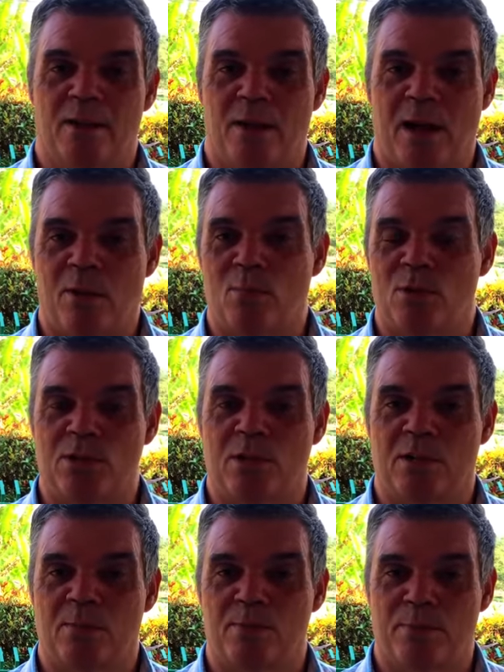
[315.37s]
how much
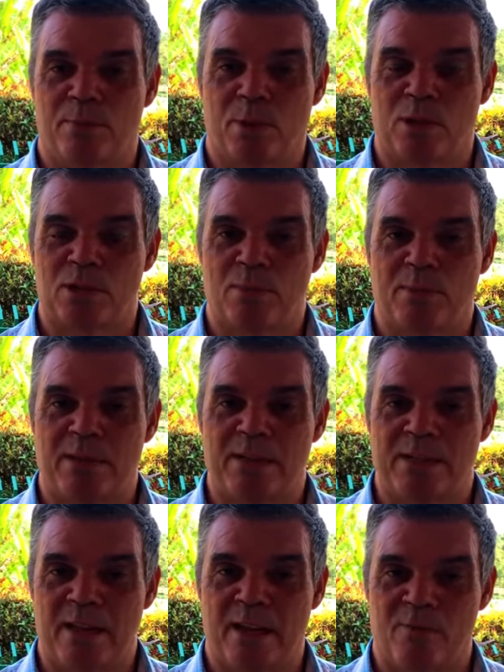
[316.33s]
you can possibly
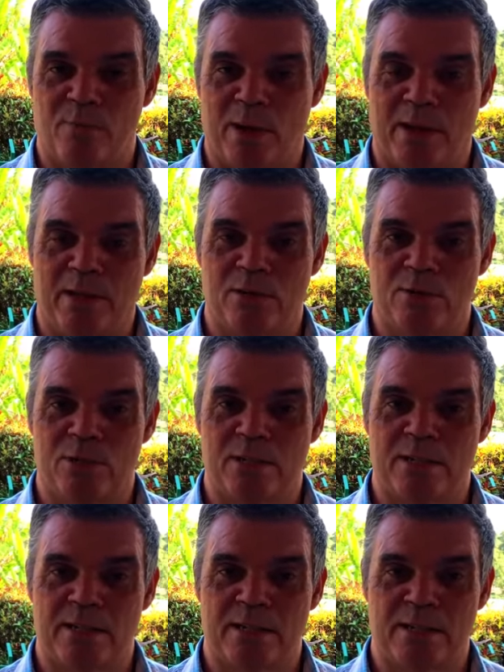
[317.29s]
save by
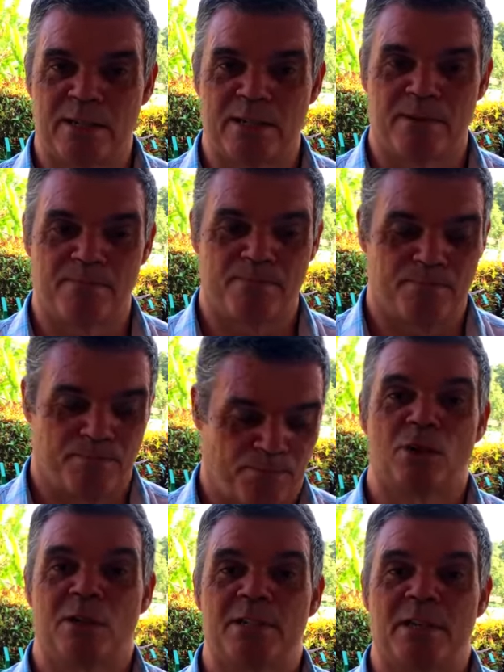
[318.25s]
using this system.
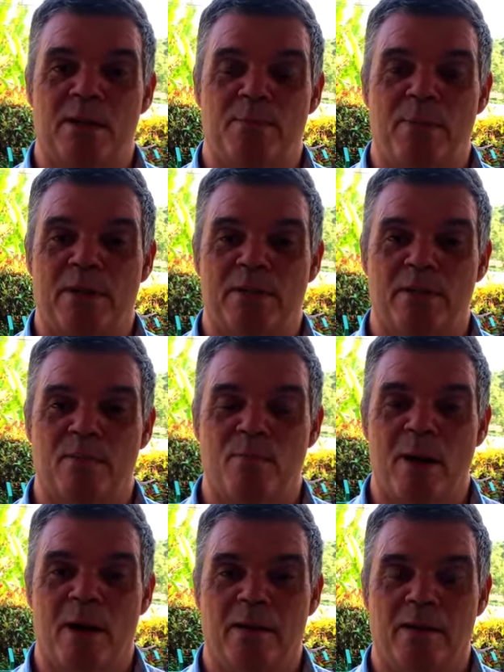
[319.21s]
So you'll see a picture of
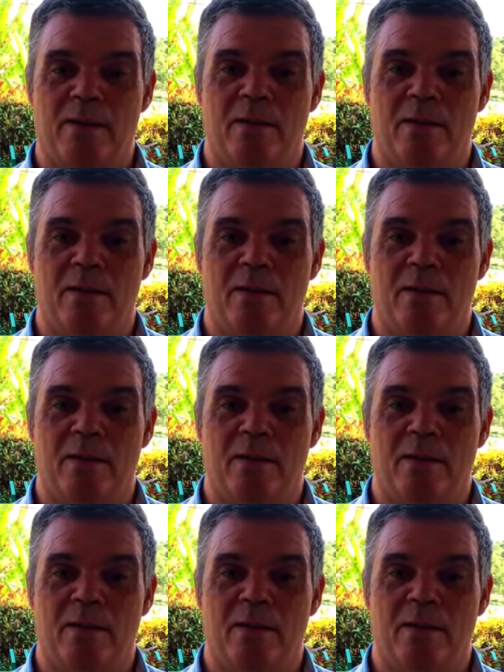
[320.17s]
my